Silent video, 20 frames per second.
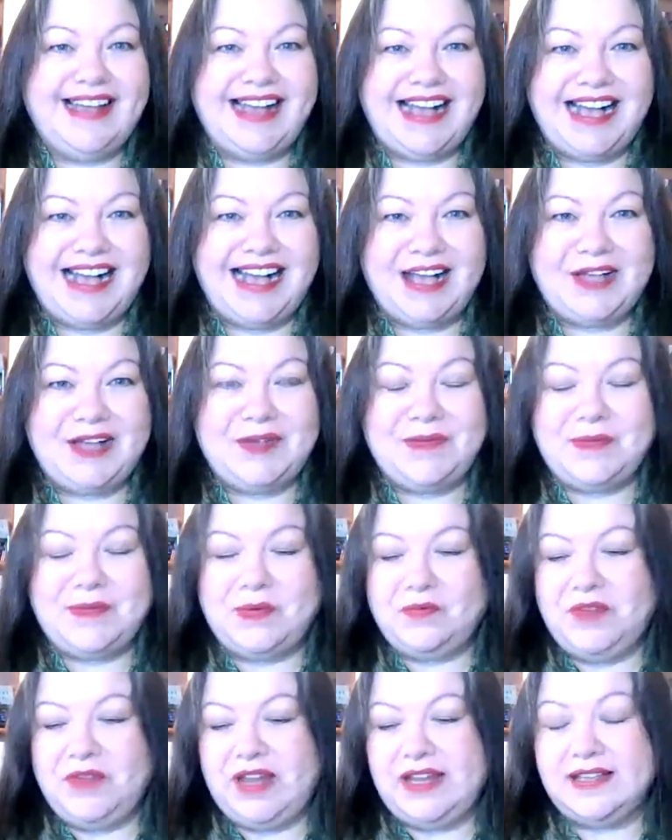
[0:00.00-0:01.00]

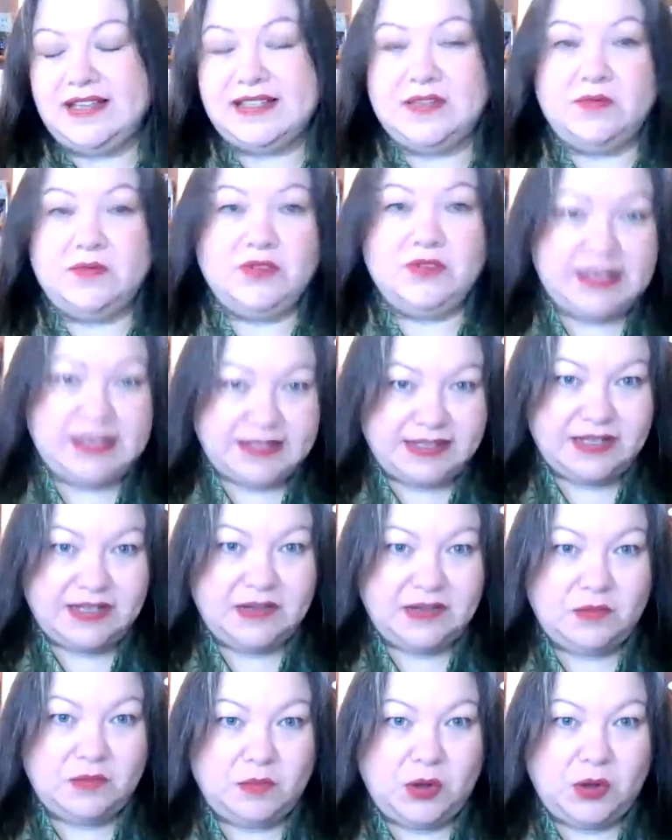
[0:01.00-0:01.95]
reading some recent